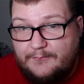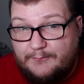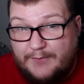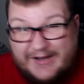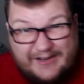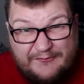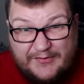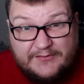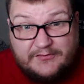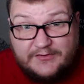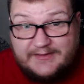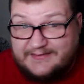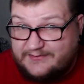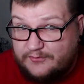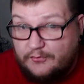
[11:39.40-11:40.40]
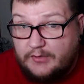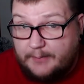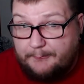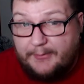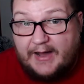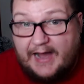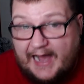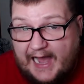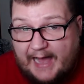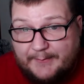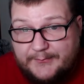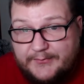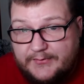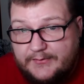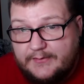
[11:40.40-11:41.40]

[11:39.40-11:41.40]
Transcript: But eventually it's going to pop.